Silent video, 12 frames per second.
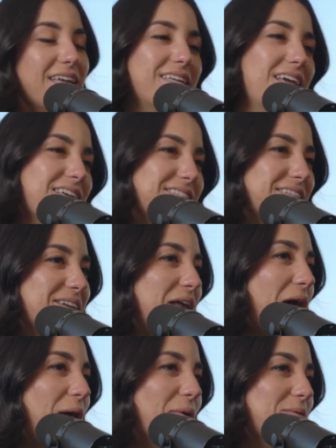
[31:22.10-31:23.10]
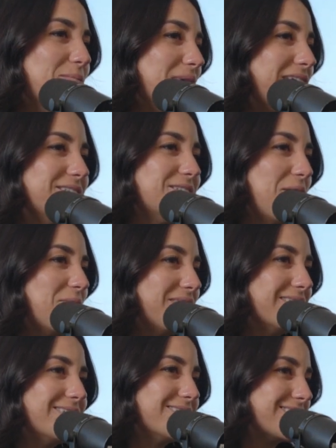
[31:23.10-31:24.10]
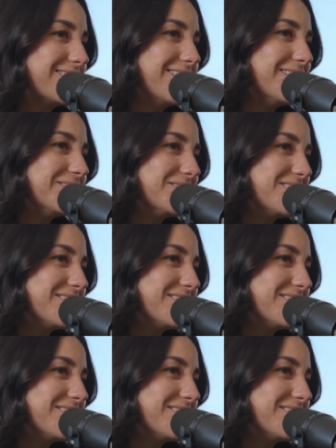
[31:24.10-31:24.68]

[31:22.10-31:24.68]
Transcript: Yes and no, but I don't want to disclose.